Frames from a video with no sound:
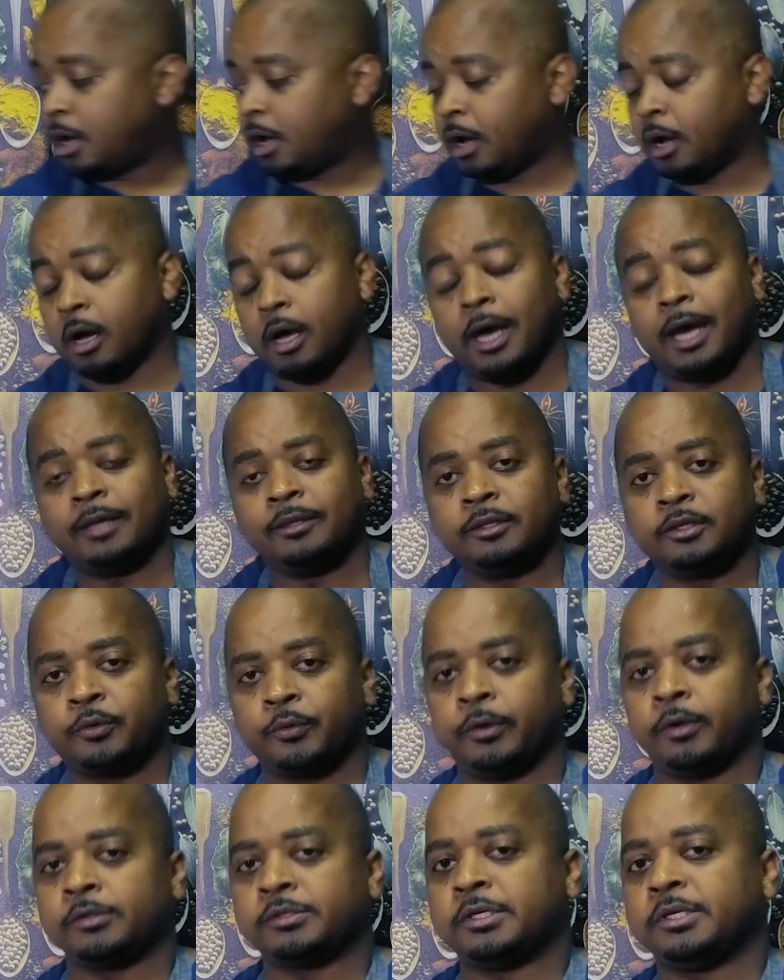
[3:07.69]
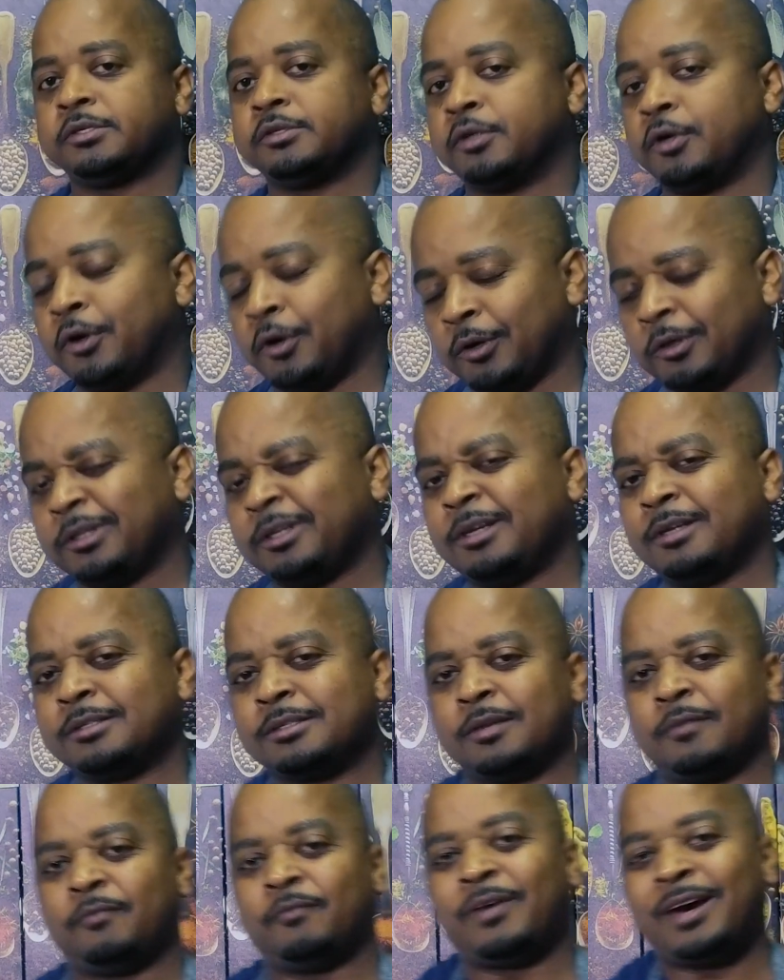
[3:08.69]
Adding Creole seasoning early is
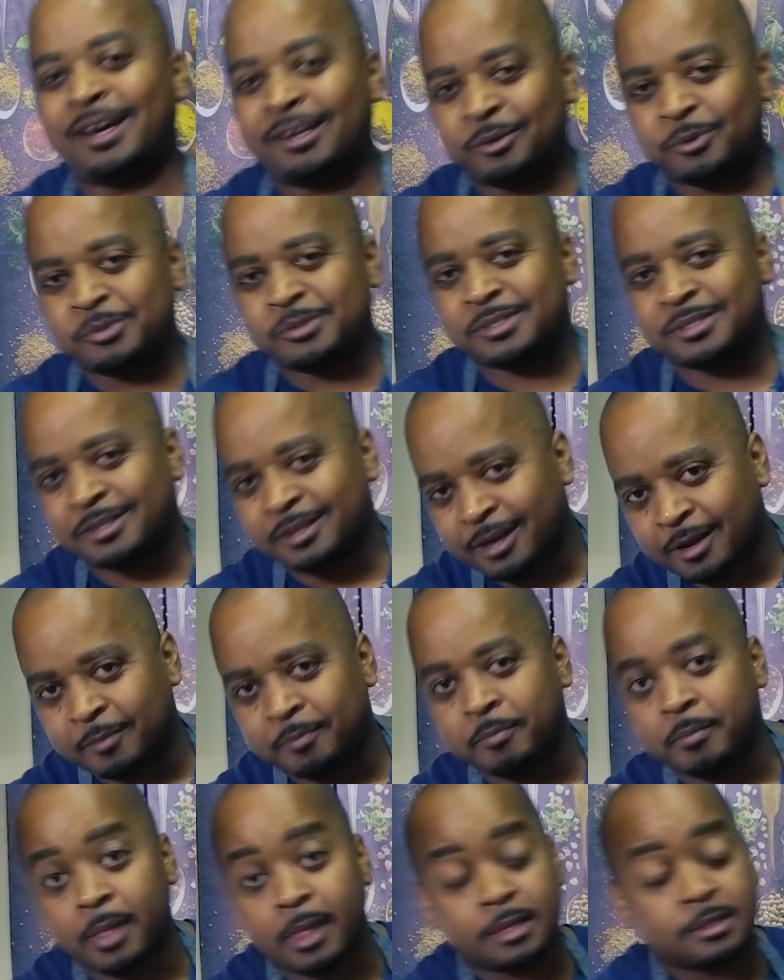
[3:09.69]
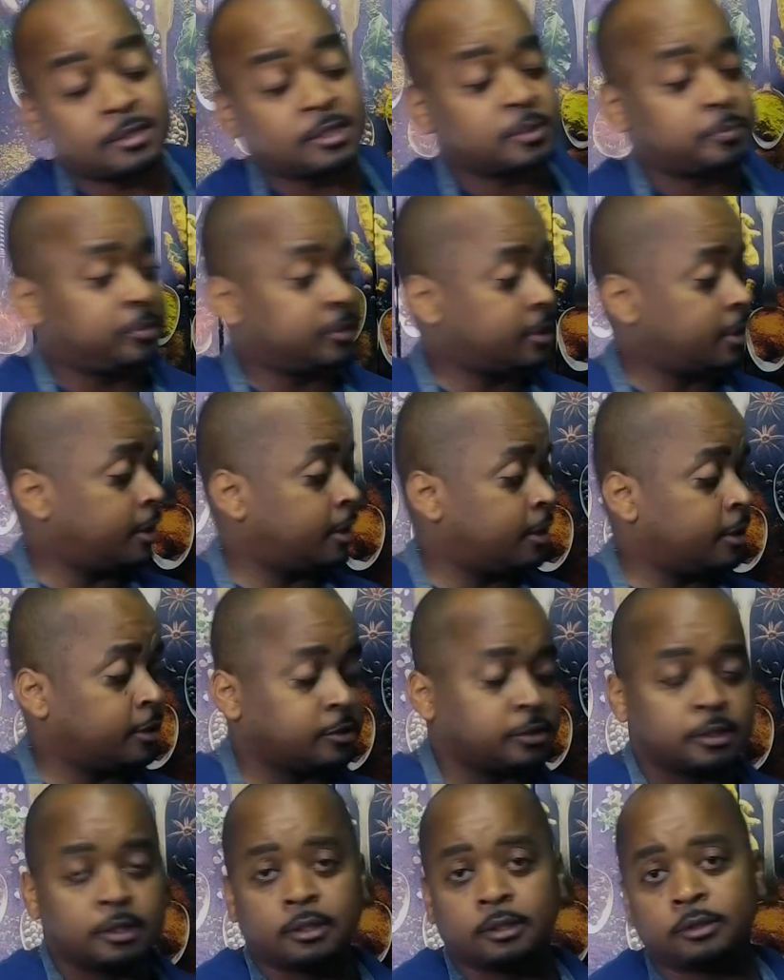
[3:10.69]
a vital step, just
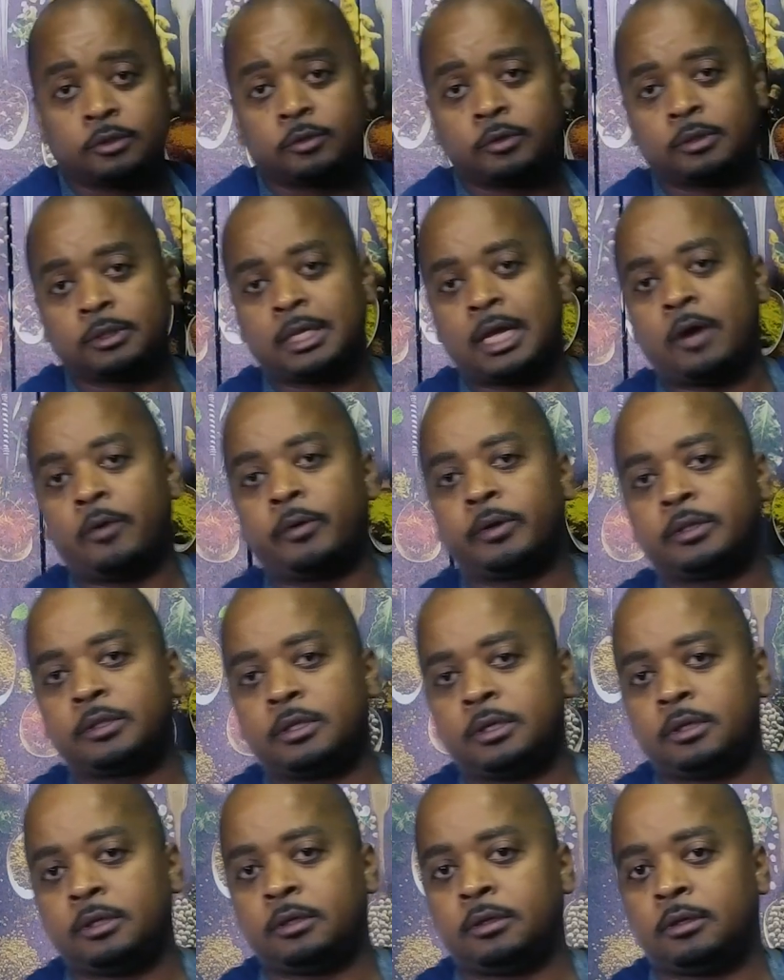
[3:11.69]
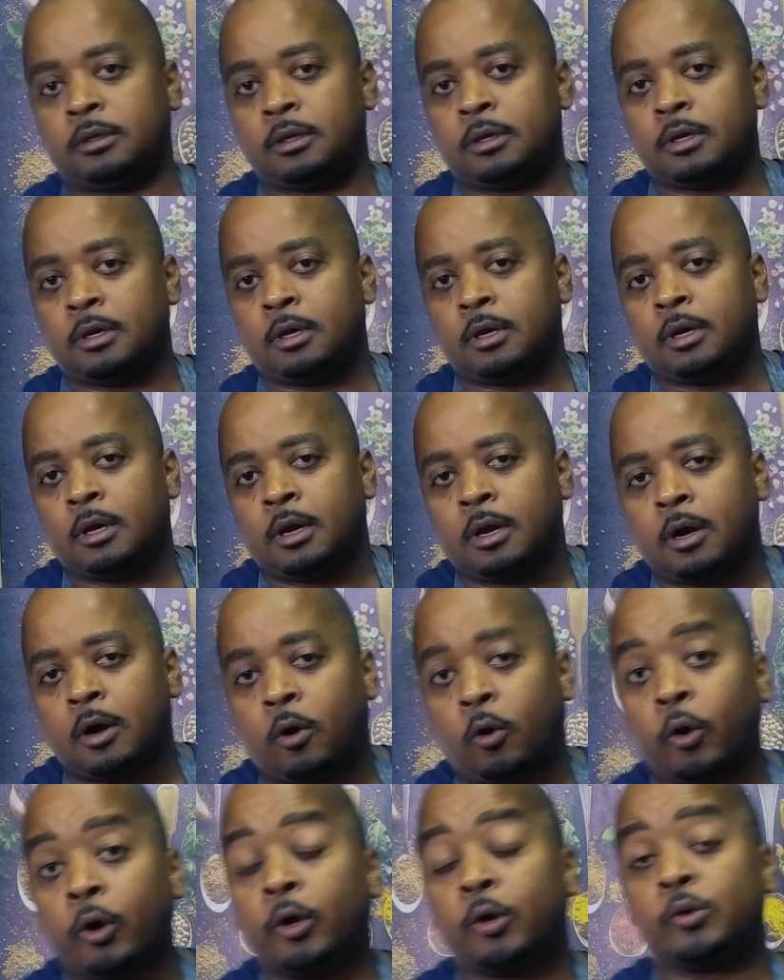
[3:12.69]
because you're allowing the
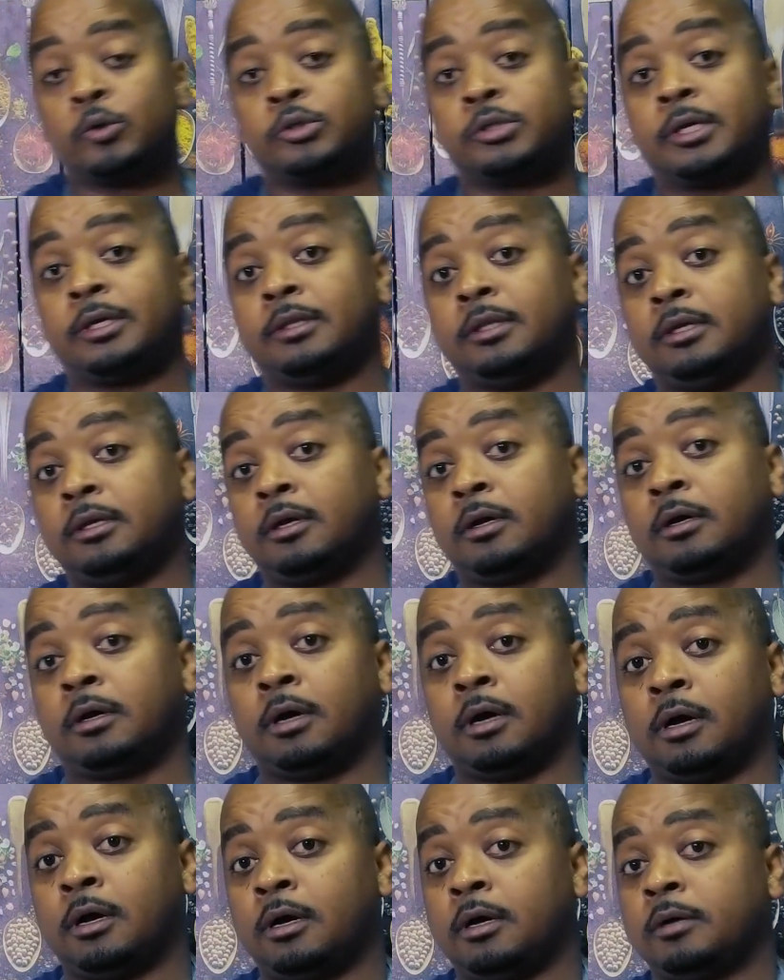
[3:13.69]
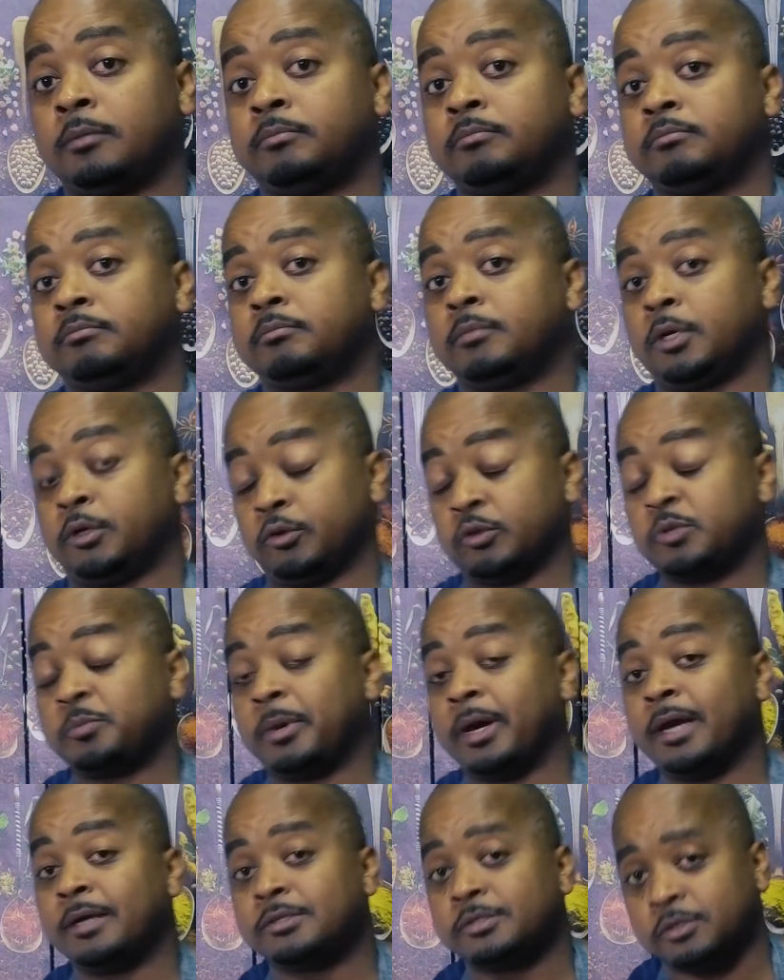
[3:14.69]
oils and your
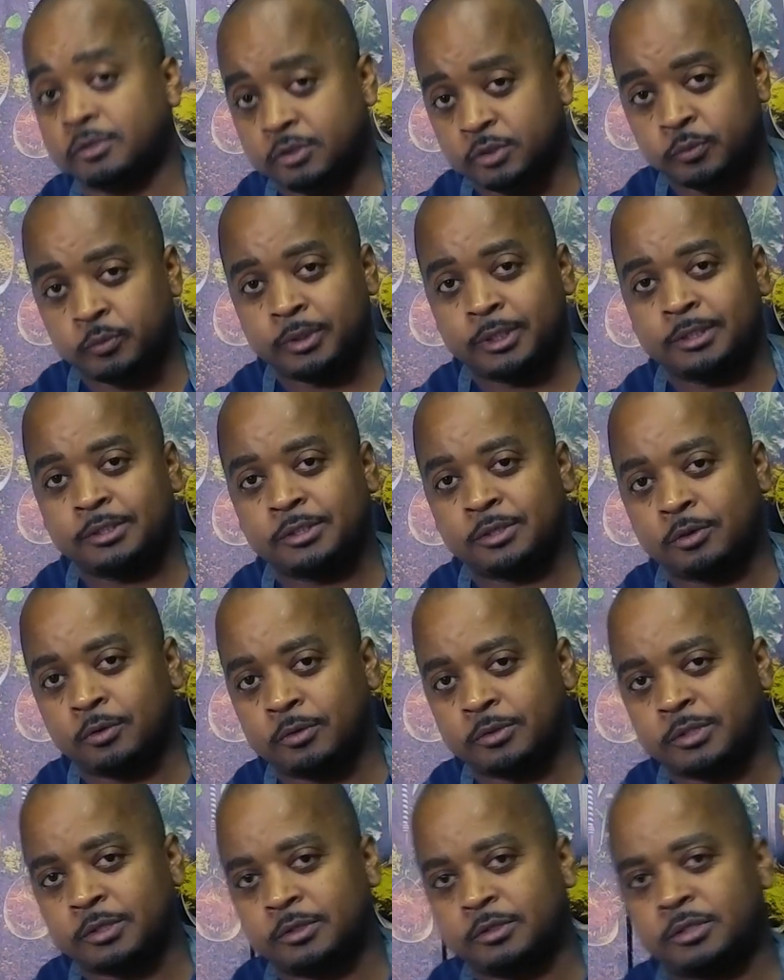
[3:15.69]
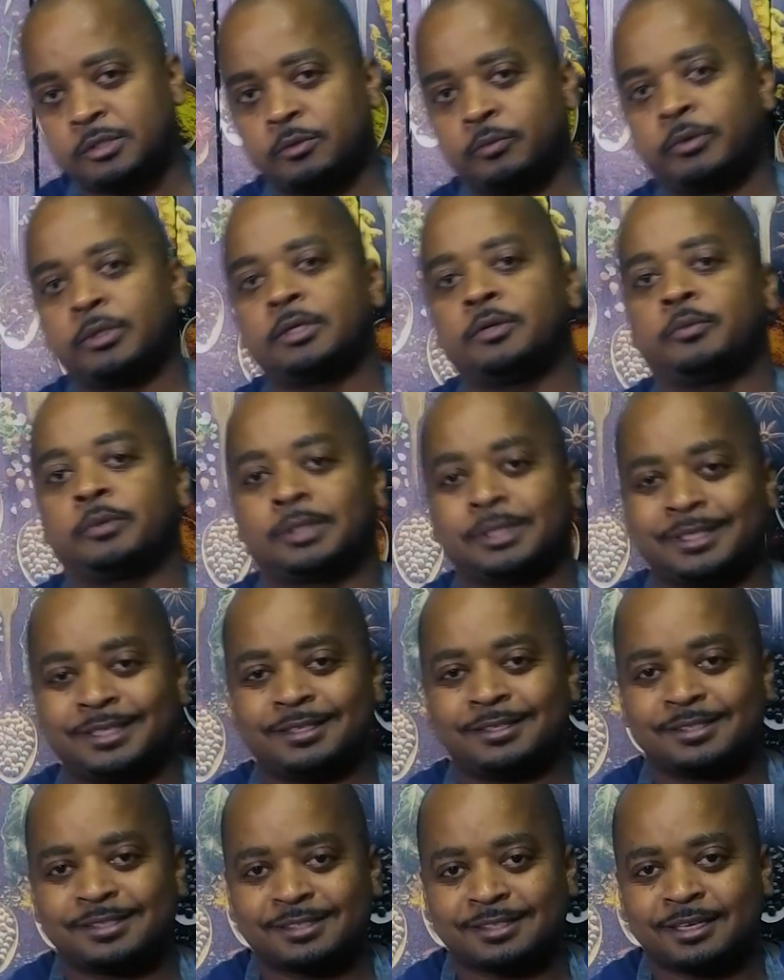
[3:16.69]
spices to really toast and to really
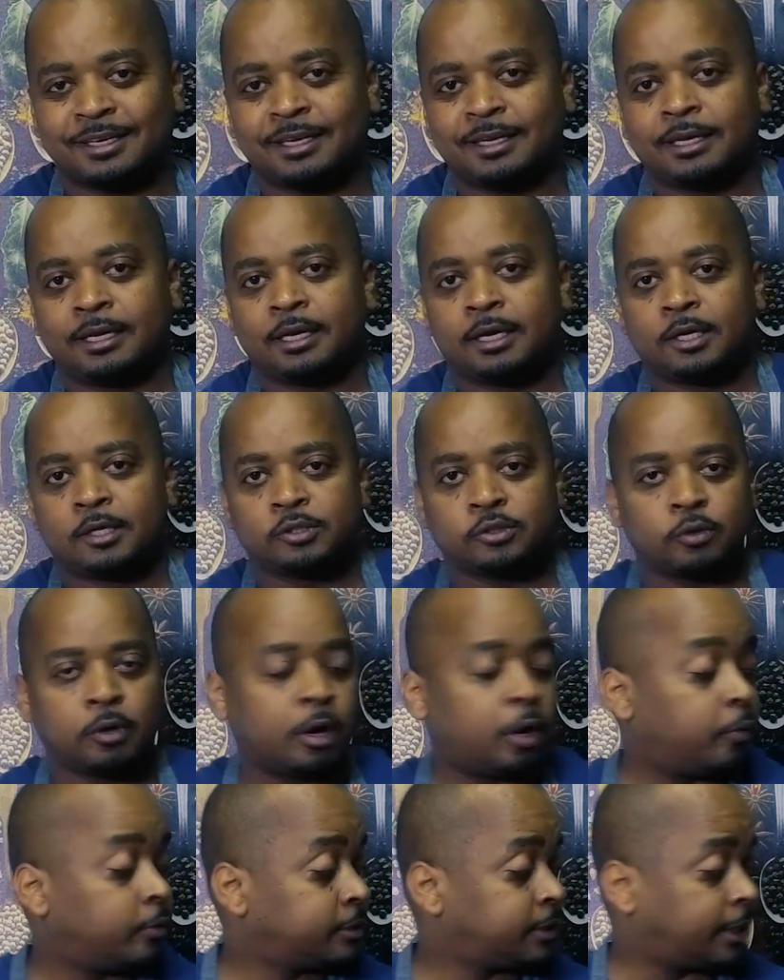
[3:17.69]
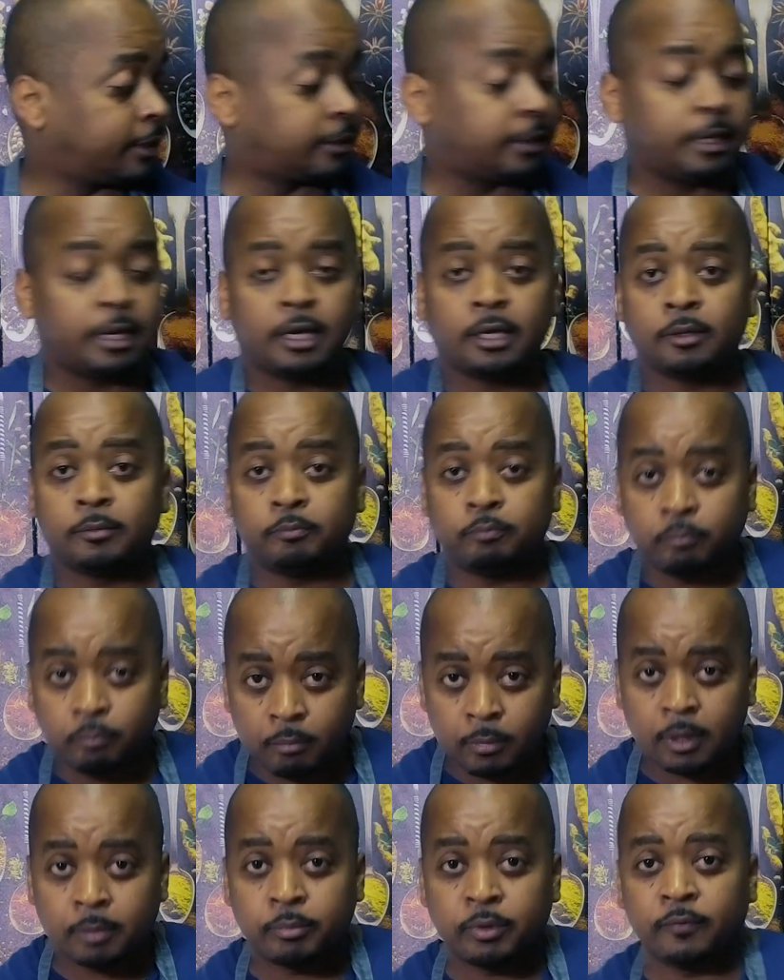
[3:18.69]
release. So I always like to add it
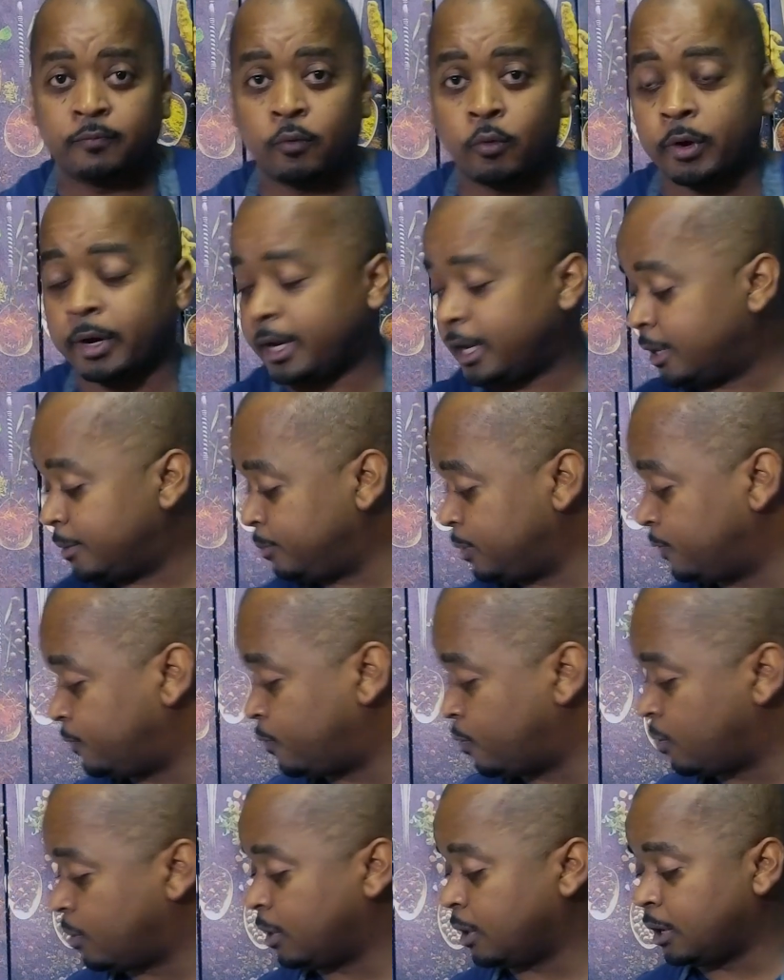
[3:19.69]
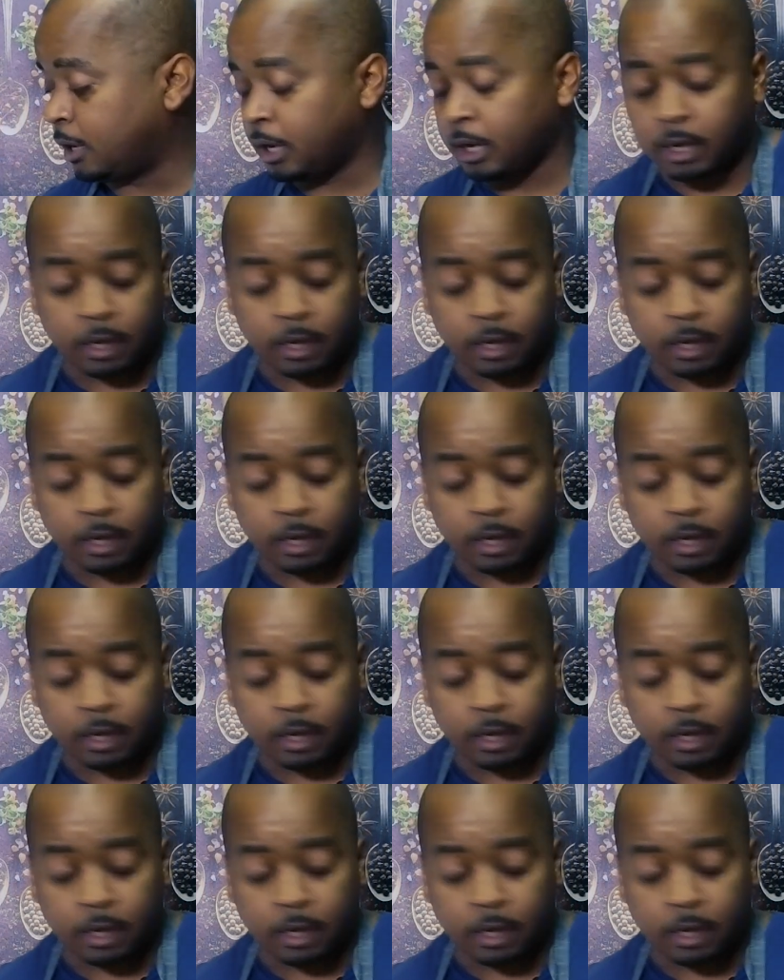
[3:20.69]
beforehand before